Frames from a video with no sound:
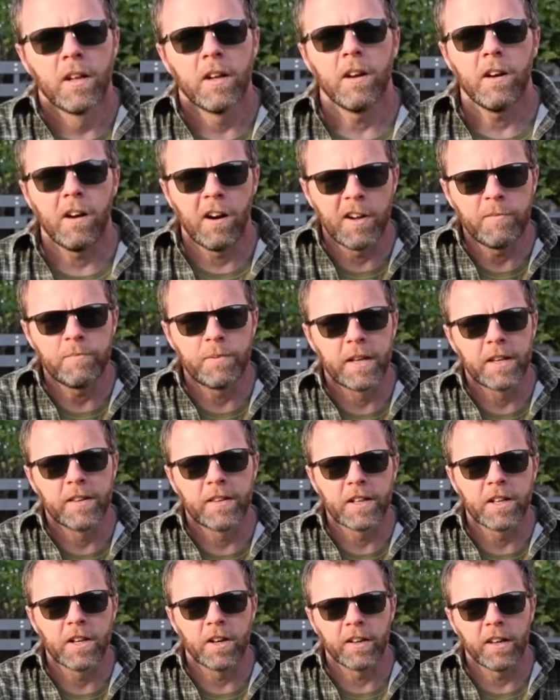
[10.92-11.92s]
I've been in
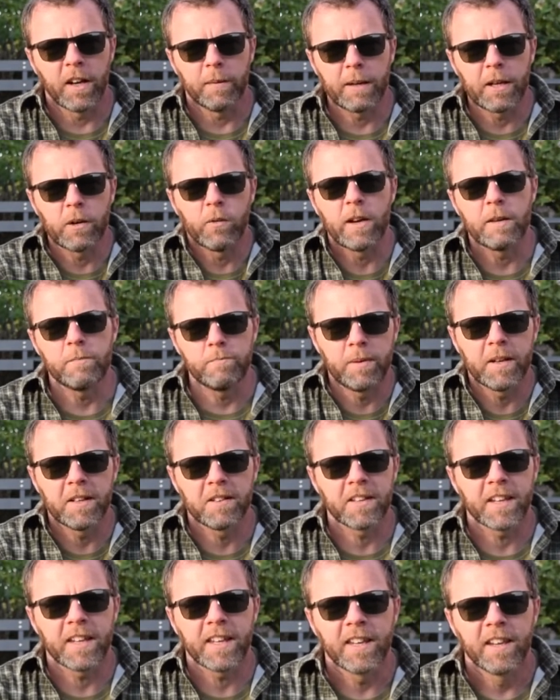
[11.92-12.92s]
the garden, I've been quite
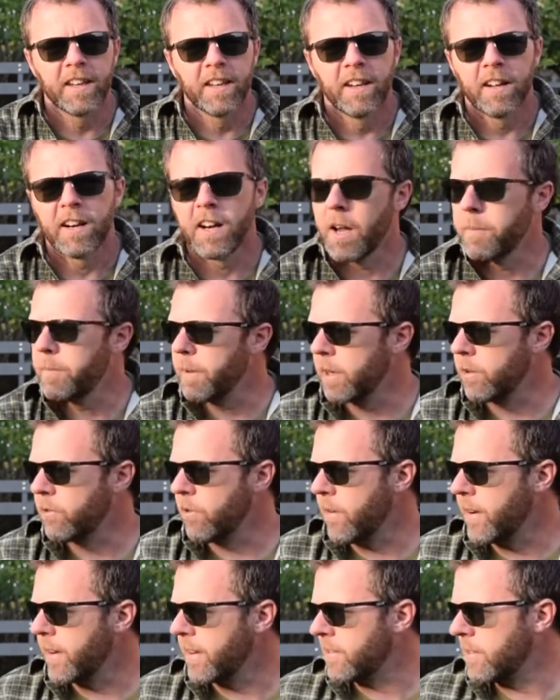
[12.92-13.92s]
busy. I've been
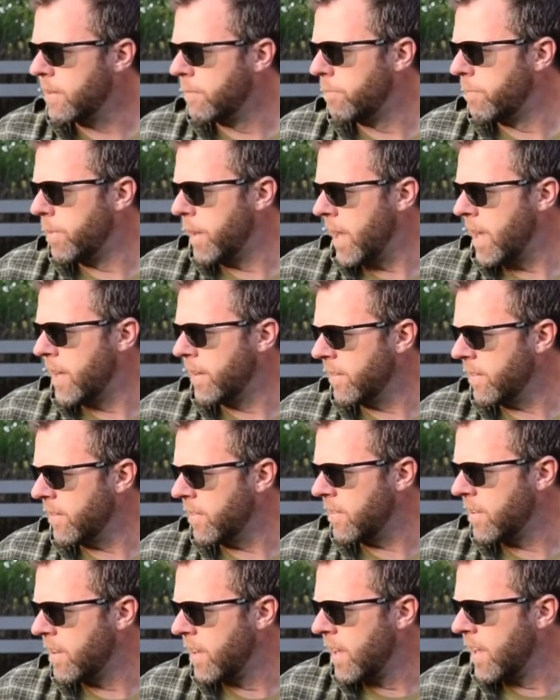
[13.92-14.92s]
growing some
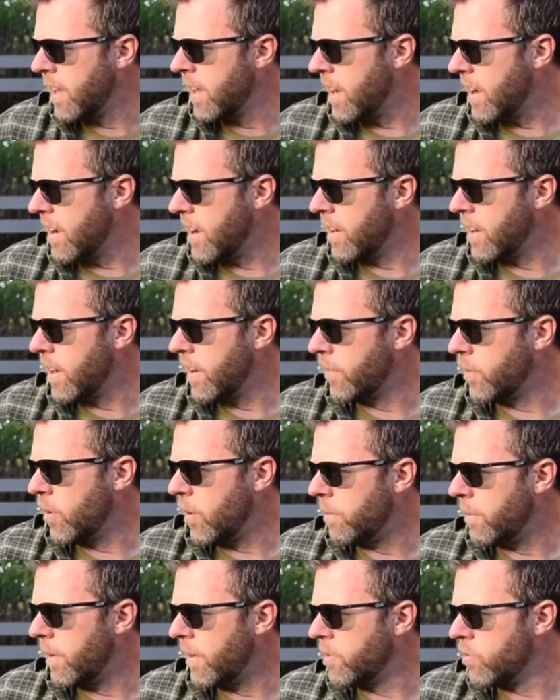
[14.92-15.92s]
plants, and I've
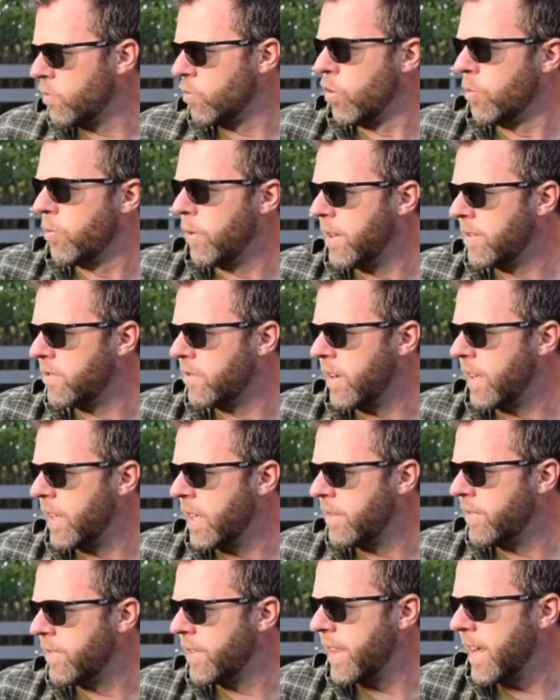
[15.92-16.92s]
got my strawberries growing
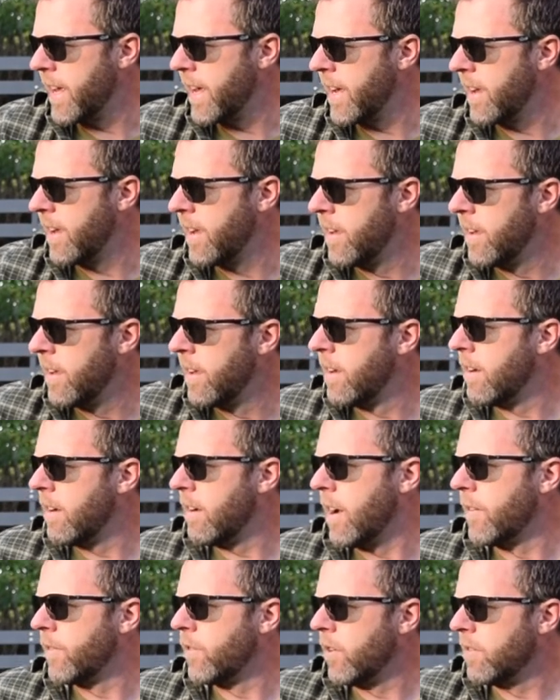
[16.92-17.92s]
over there.
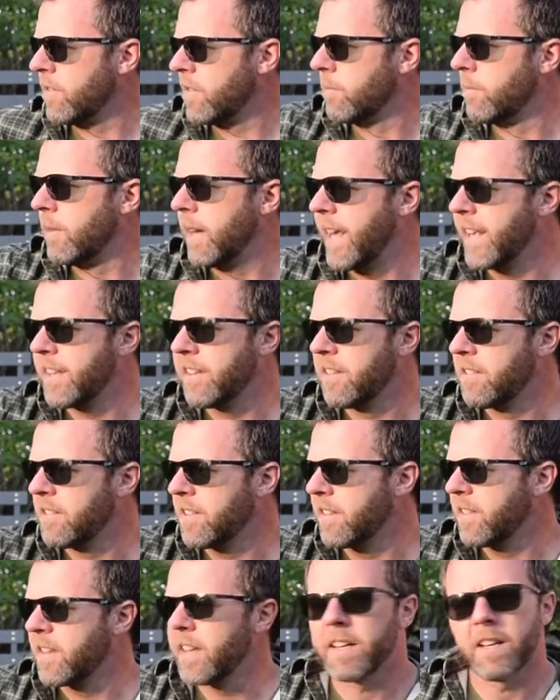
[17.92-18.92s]
I've got some lettuce
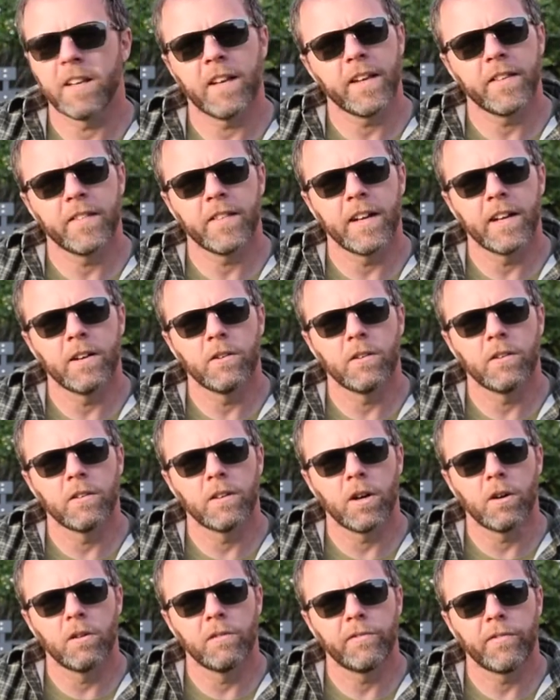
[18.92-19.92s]
in the little
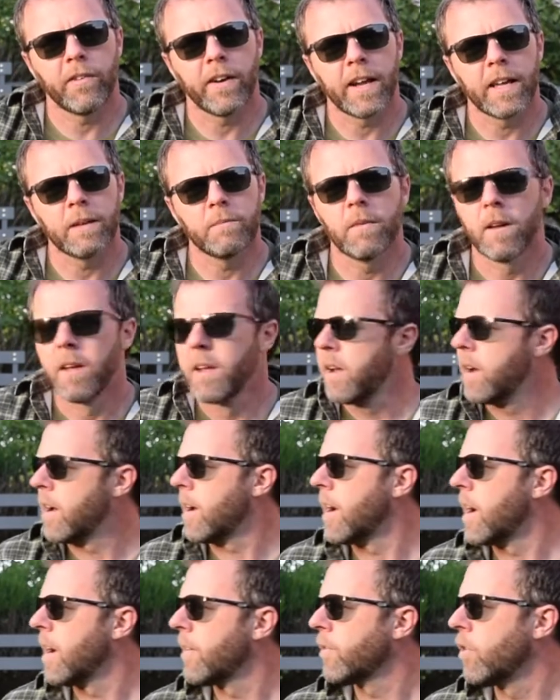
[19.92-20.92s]
cold frame.
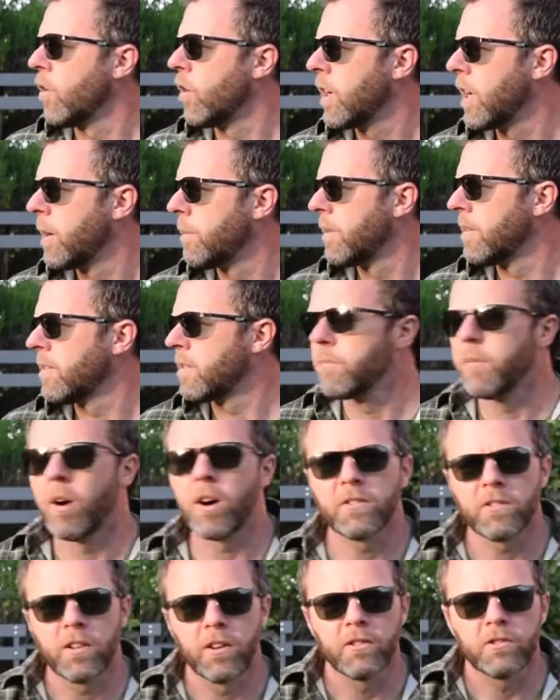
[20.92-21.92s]
I've got a couple of
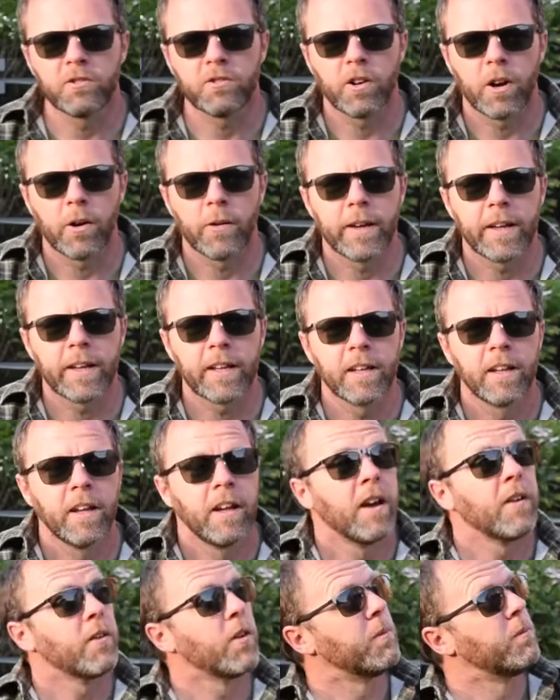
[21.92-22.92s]
tomatoes growing.
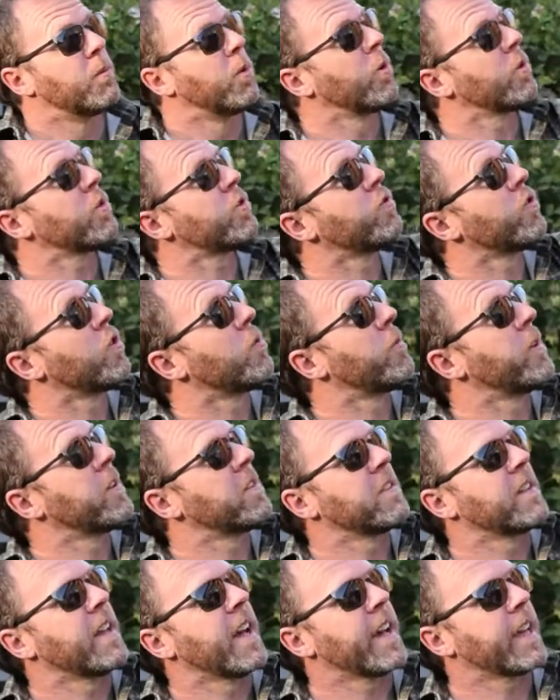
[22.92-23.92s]
I've got more
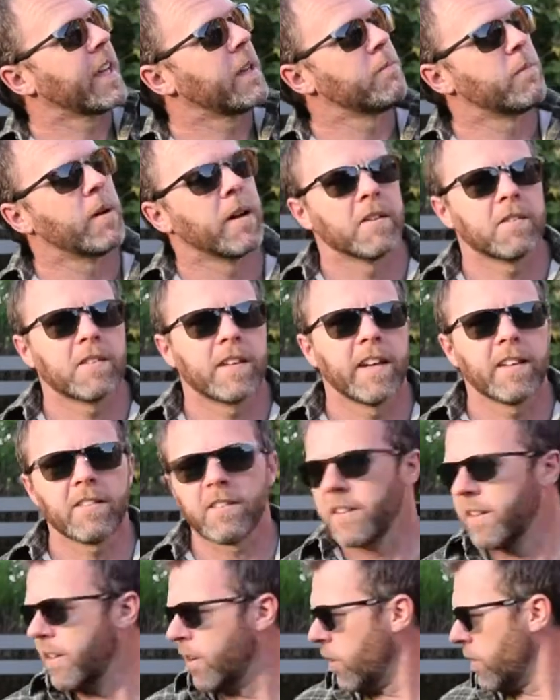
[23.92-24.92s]
strawberries in the hanging baskets
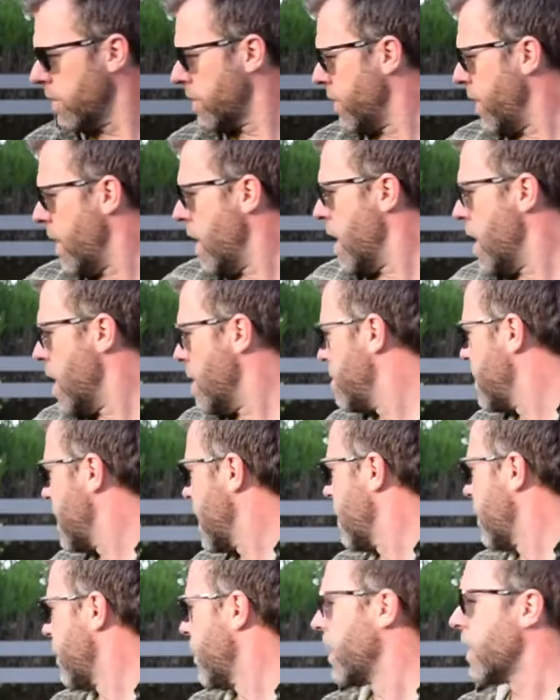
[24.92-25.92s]
and lots of herbs
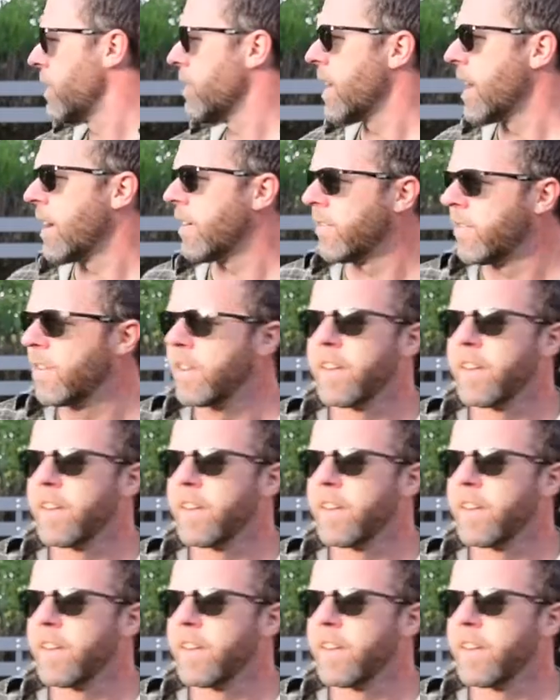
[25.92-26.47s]
here on the ground.